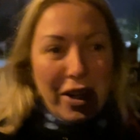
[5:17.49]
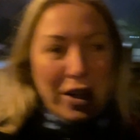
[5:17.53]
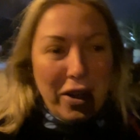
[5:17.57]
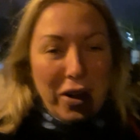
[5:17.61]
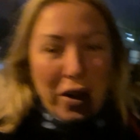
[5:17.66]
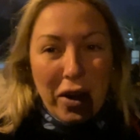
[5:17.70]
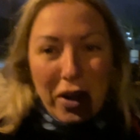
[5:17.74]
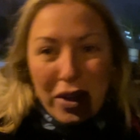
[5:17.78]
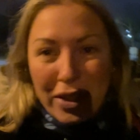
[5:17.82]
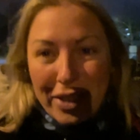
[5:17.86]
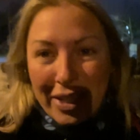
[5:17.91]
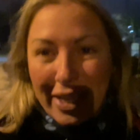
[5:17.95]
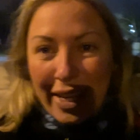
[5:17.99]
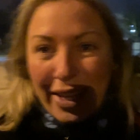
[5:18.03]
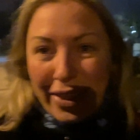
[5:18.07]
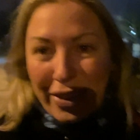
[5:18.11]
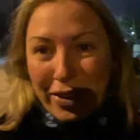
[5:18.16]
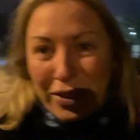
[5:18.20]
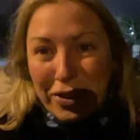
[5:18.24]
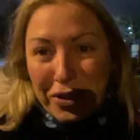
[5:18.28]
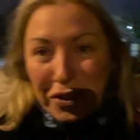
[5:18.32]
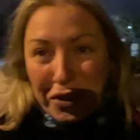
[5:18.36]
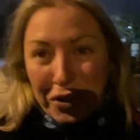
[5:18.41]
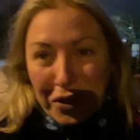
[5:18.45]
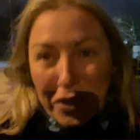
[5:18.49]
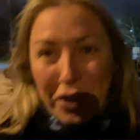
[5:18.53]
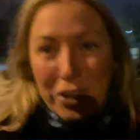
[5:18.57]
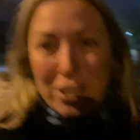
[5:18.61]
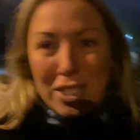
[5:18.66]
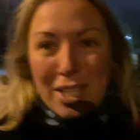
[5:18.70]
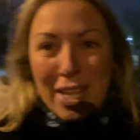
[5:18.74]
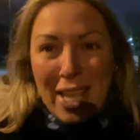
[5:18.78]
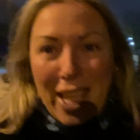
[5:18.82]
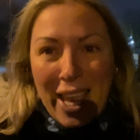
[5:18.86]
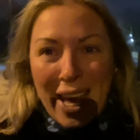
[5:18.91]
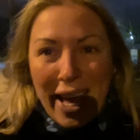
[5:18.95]
not hit the
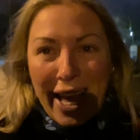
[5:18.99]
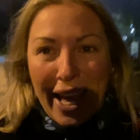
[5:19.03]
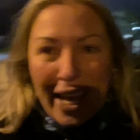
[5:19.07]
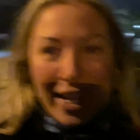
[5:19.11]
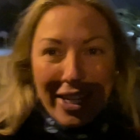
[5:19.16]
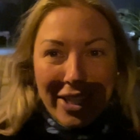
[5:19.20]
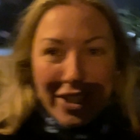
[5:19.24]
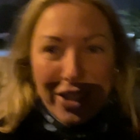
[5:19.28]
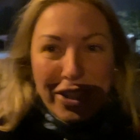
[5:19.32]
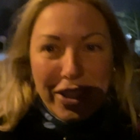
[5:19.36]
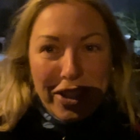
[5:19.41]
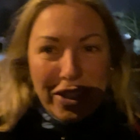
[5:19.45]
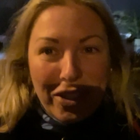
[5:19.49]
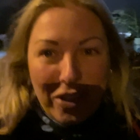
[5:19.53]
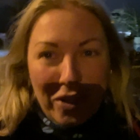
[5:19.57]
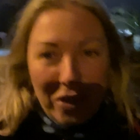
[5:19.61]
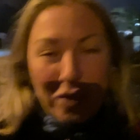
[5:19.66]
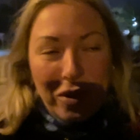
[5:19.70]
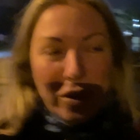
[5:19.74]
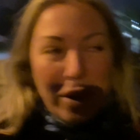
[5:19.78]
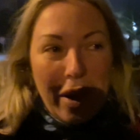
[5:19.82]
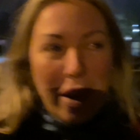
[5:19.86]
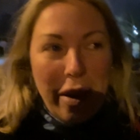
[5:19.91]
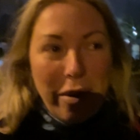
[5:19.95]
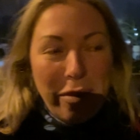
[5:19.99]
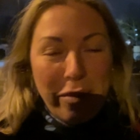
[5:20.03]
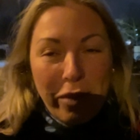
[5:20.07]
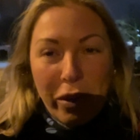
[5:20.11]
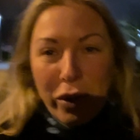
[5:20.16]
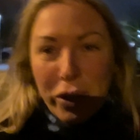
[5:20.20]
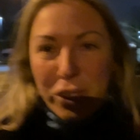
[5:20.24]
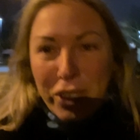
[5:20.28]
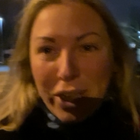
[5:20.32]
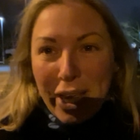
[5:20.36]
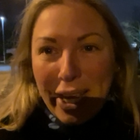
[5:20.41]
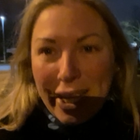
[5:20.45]
stores and just do uh,
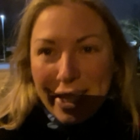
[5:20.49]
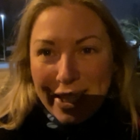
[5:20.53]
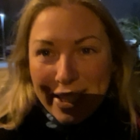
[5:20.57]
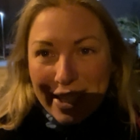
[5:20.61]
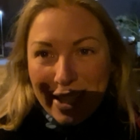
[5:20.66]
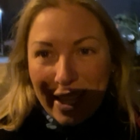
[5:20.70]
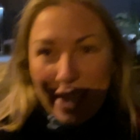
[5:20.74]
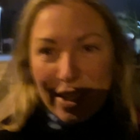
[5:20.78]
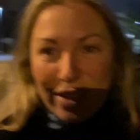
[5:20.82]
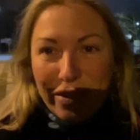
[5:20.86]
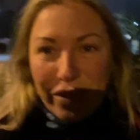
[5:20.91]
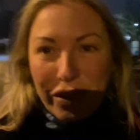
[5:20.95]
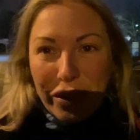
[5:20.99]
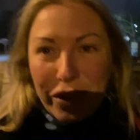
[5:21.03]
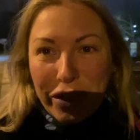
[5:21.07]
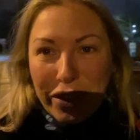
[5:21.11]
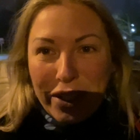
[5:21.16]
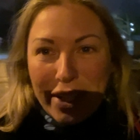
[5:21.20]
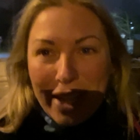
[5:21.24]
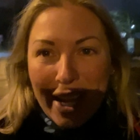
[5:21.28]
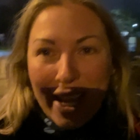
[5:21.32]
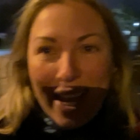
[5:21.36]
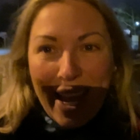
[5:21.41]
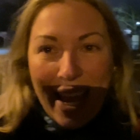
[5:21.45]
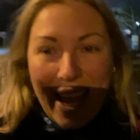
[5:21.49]
more shakes, less food